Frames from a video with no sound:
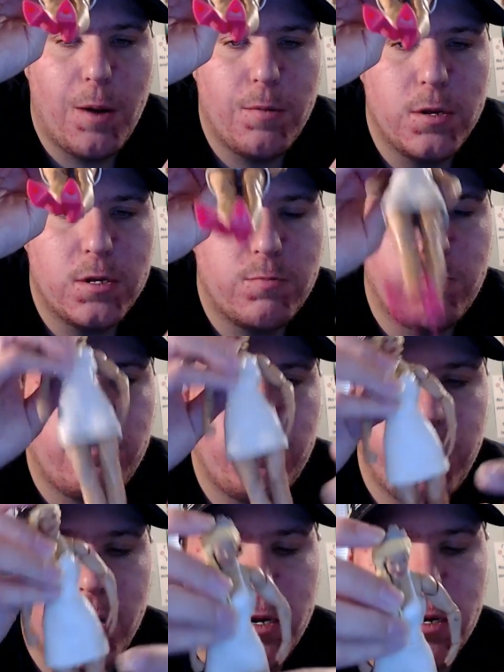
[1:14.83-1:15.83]
it's
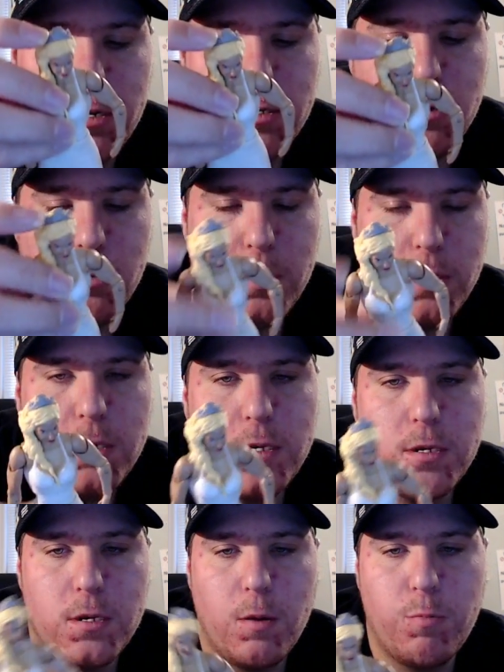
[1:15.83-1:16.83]
pink. So this
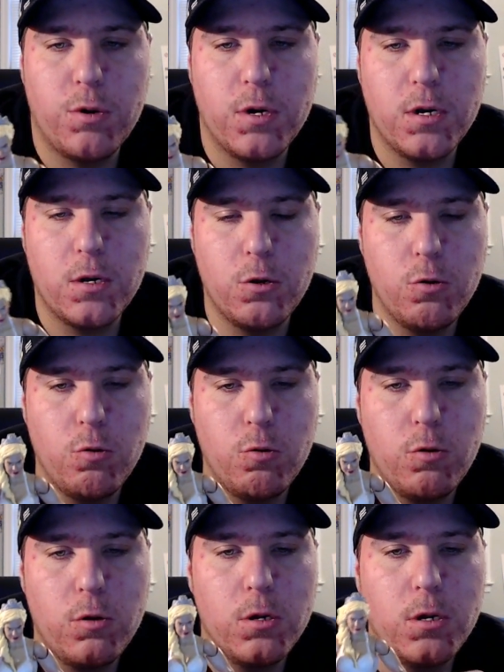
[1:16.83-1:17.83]
is a pretty
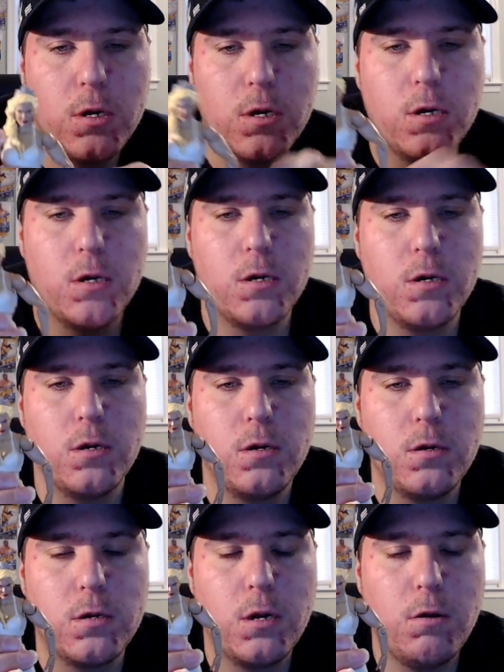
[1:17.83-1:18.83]
cool
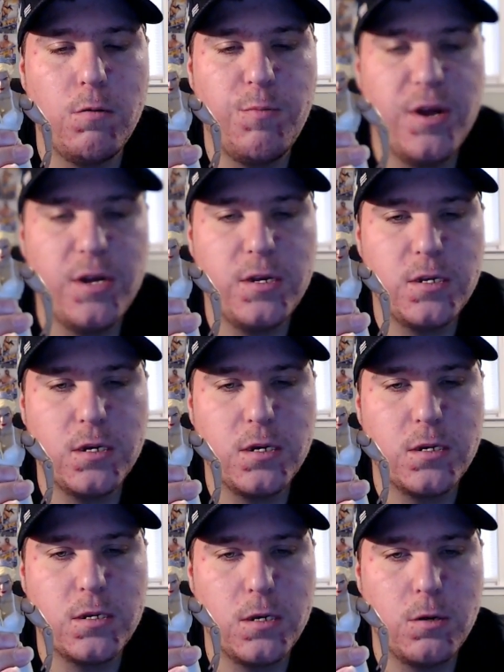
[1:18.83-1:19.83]
WWE Basic
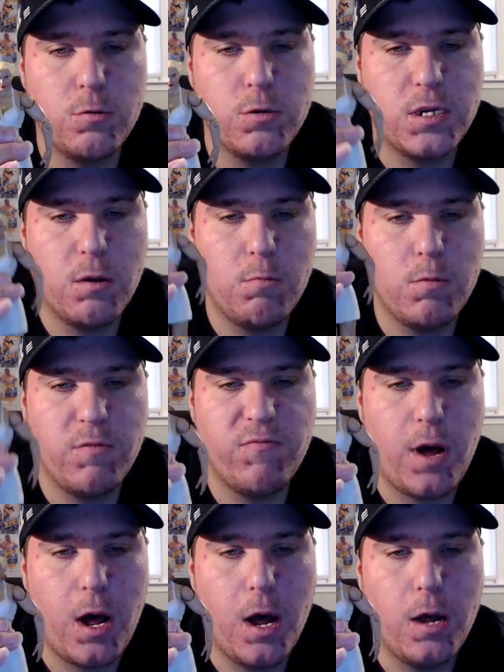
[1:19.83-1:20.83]
Series
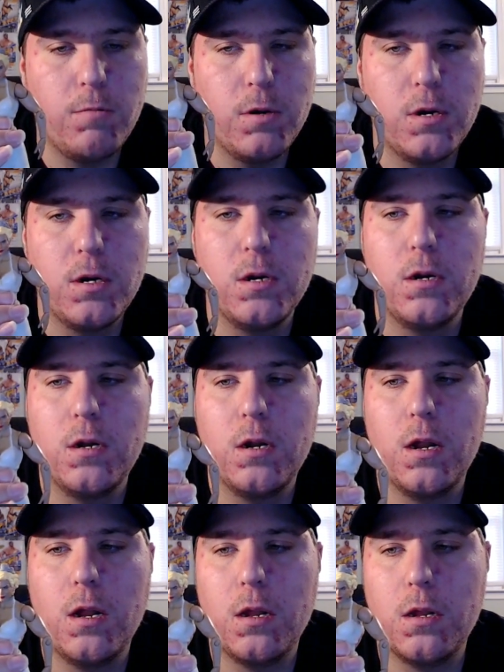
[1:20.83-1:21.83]
75
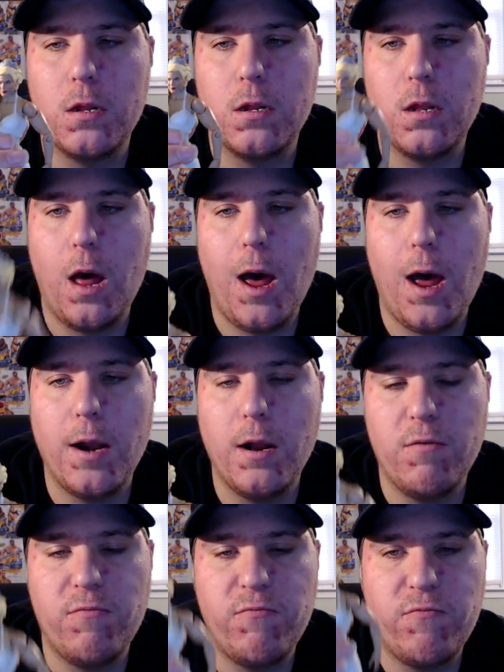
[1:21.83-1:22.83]

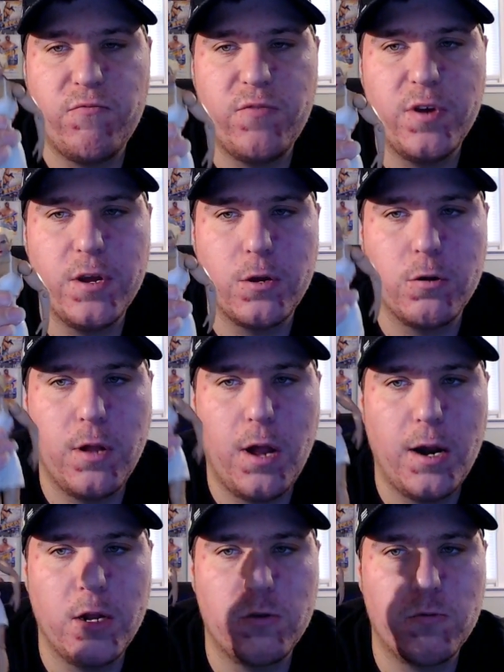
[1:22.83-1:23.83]
Lana figure.
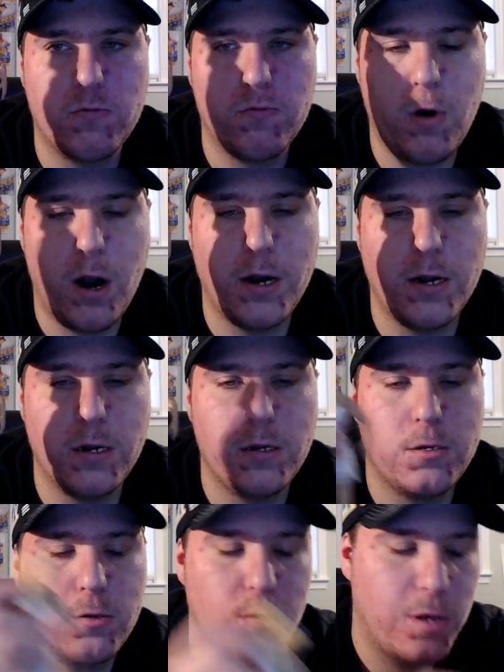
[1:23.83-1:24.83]
That is right.
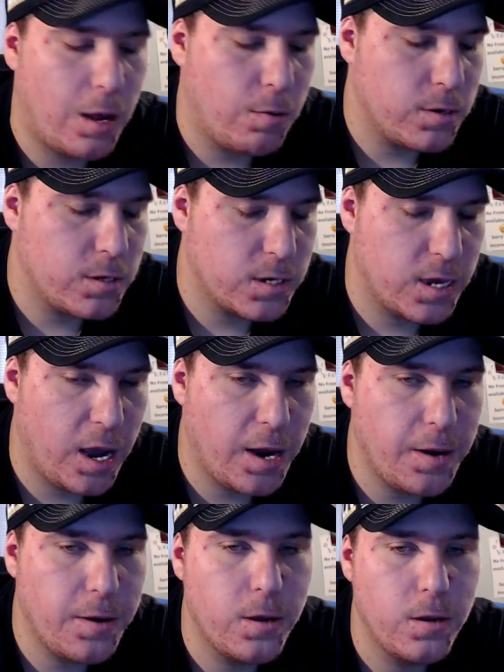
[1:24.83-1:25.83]
So guys, once
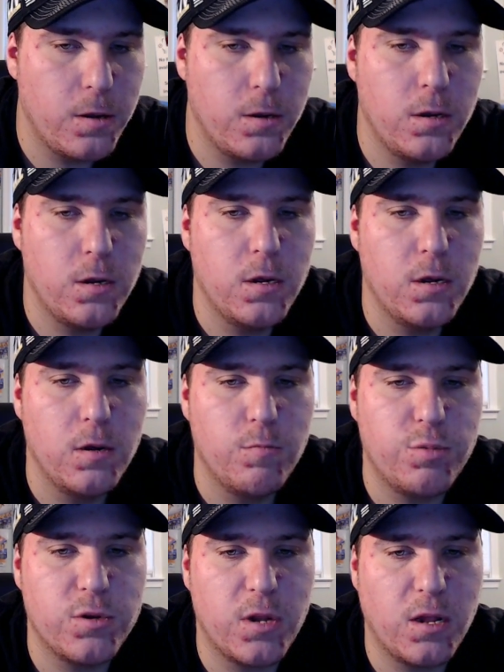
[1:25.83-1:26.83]
again,
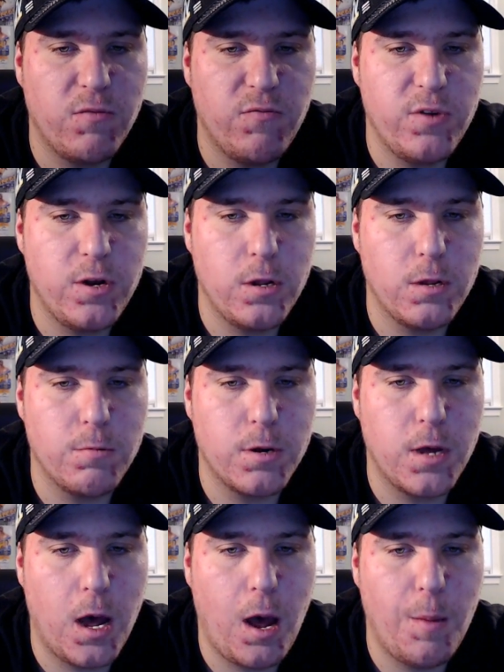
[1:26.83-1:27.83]
if you like the video, leave a
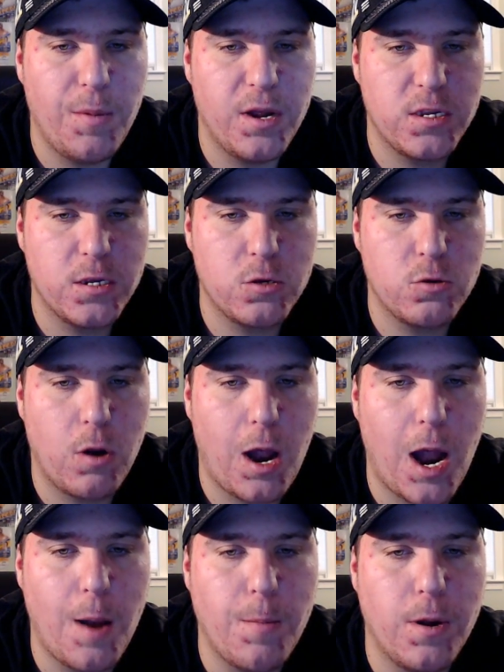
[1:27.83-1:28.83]
comment,
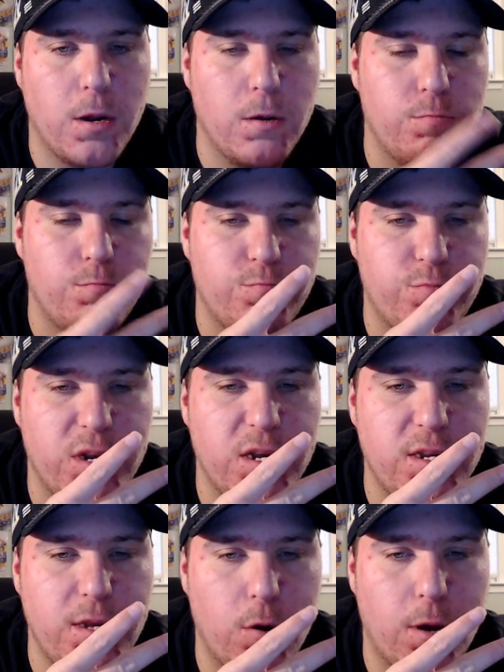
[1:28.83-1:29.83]
subscribe.
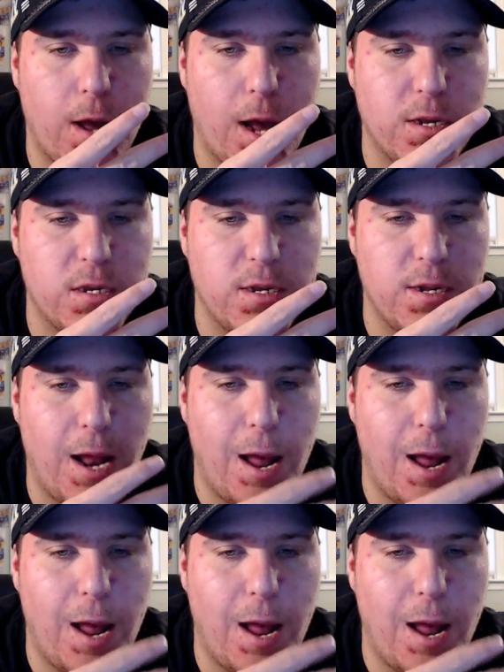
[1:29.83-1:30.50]
Peace out, guys. See you. Happy